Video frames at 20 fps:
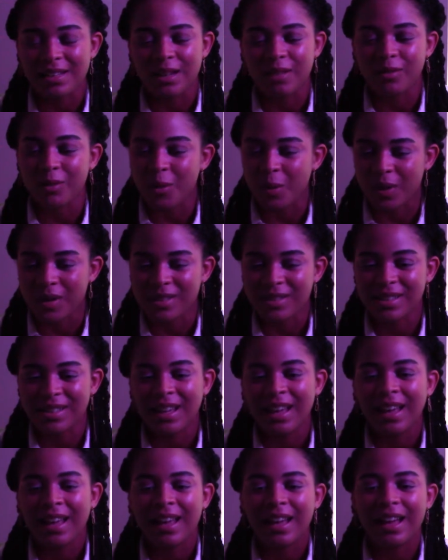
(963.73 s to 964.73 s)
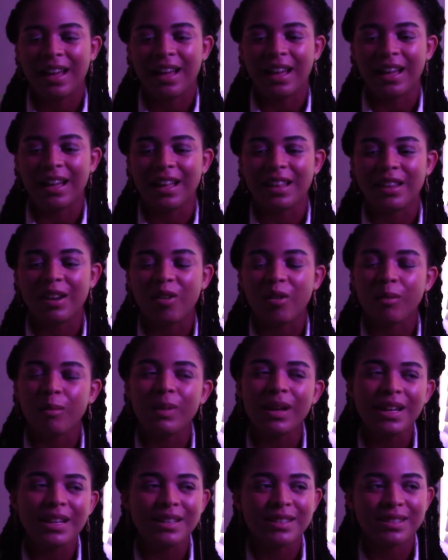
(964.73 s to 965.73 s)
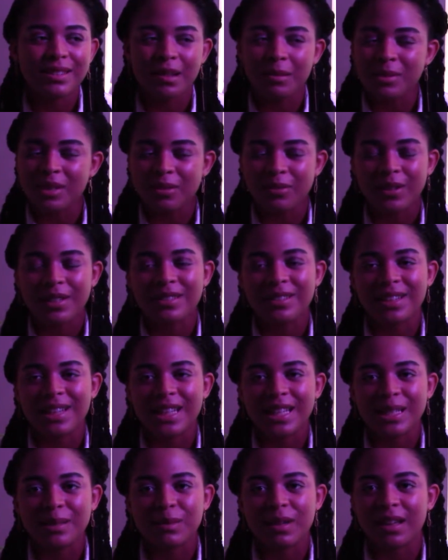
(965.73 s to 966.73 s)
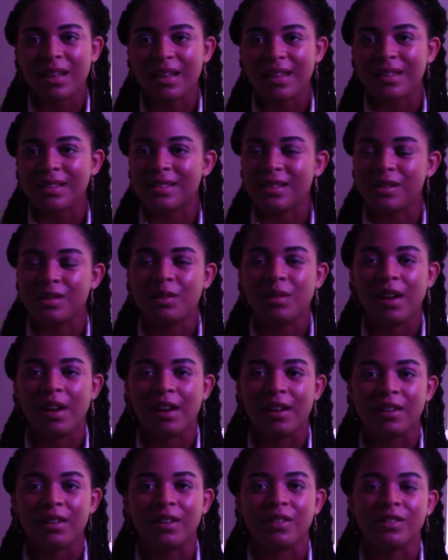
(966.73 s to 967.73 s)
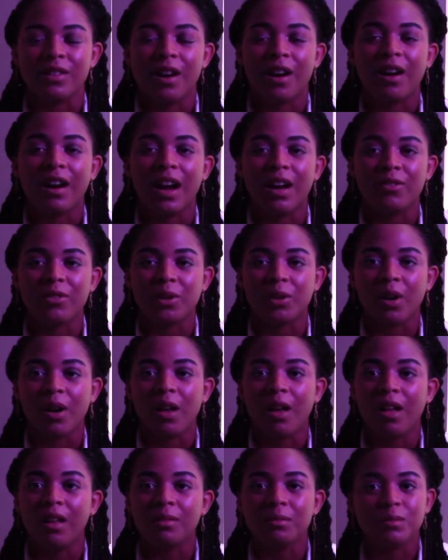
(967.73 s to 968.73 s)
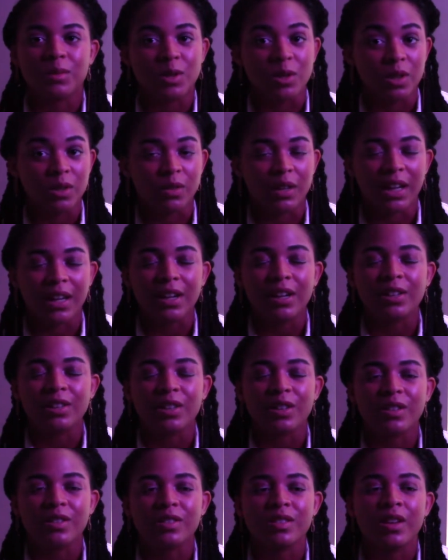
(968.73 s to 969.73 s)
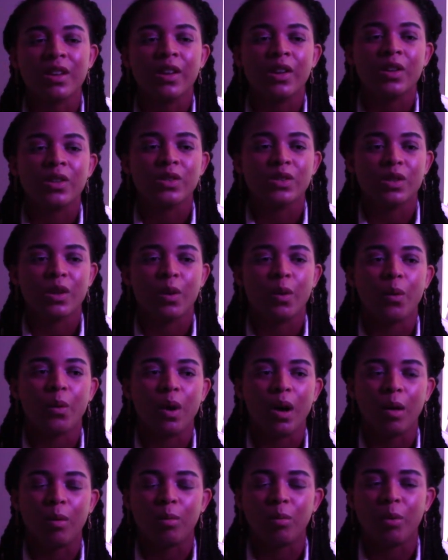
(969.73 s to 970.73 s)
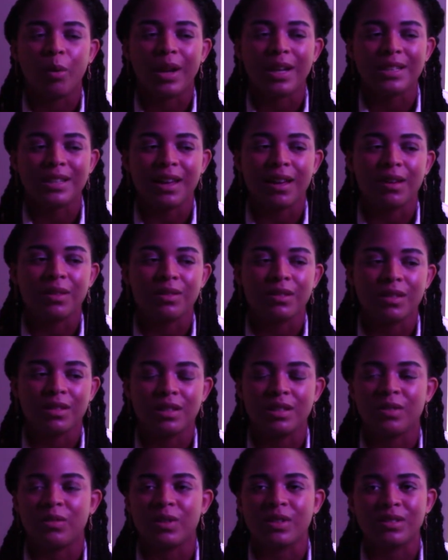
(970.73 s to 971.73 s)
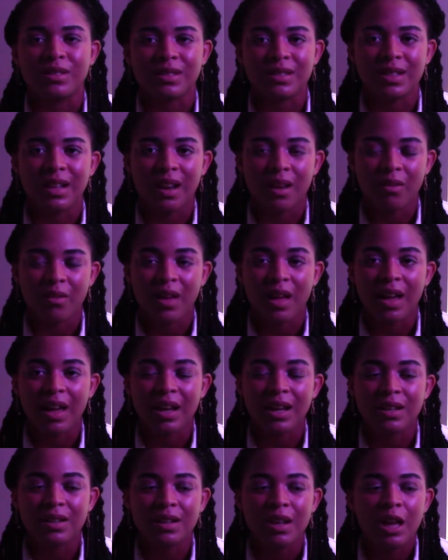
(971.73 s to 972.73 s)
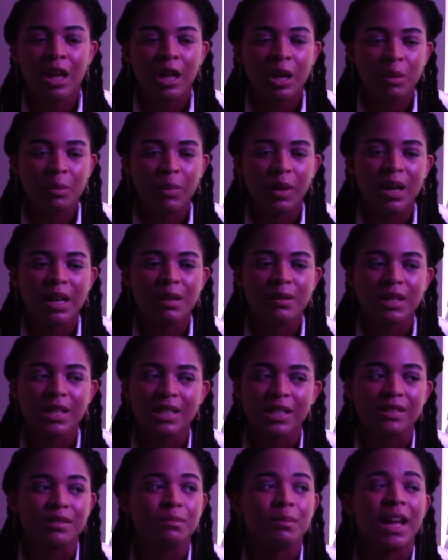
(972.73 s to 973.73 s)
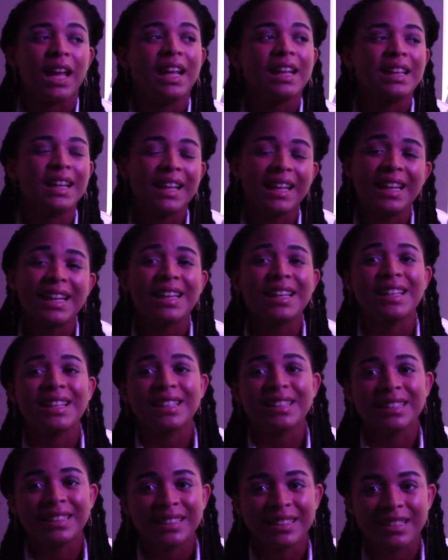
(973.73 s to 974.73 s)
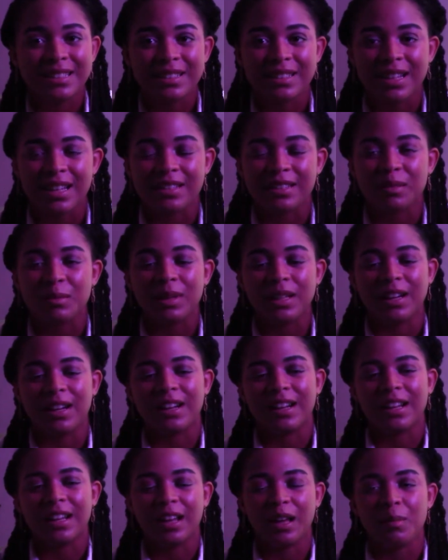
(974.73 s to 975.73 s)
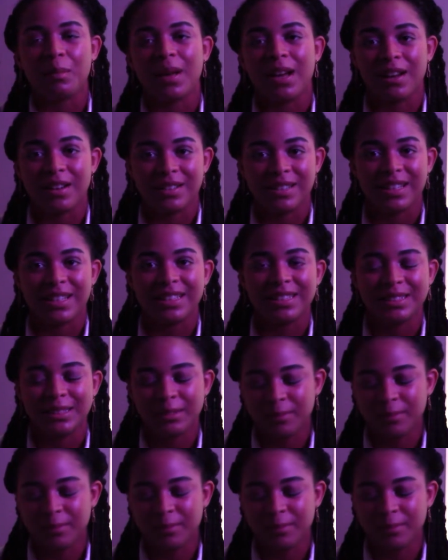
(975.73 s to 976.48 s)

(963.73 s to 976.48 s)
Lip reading: of course. There will be some differences because the two characters are, after all, two different characters, so I'll point out the differences that I find, but this is mainly a similarity, a comparison.